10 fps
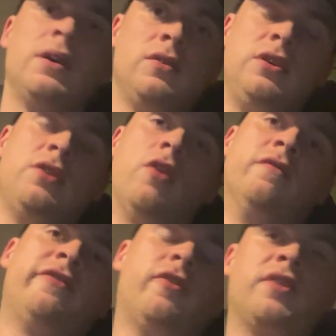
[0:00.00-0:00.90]
You
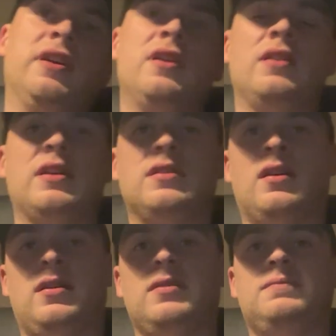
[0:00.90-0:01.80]
going for here? Like,
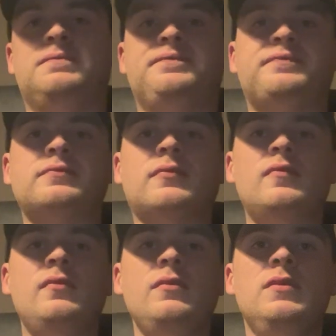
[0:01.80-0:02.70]

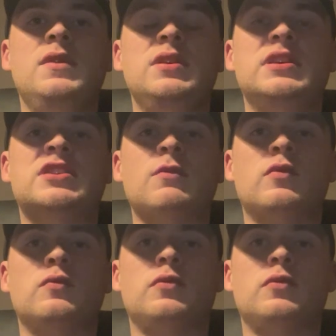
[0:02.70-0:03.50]
you said,